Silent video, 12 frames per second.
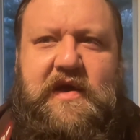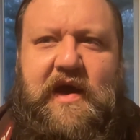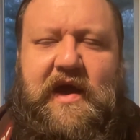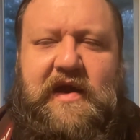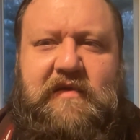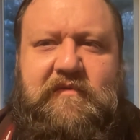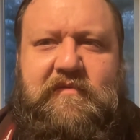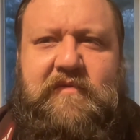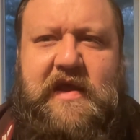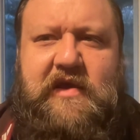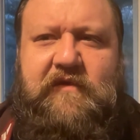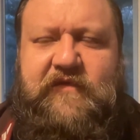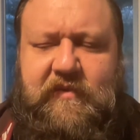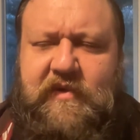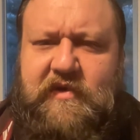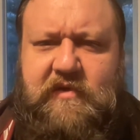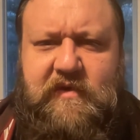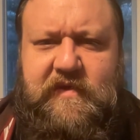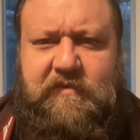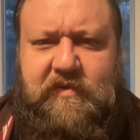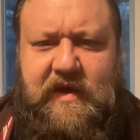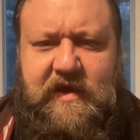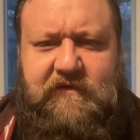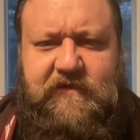to make you familiar with the
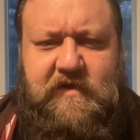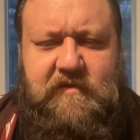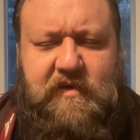playing field,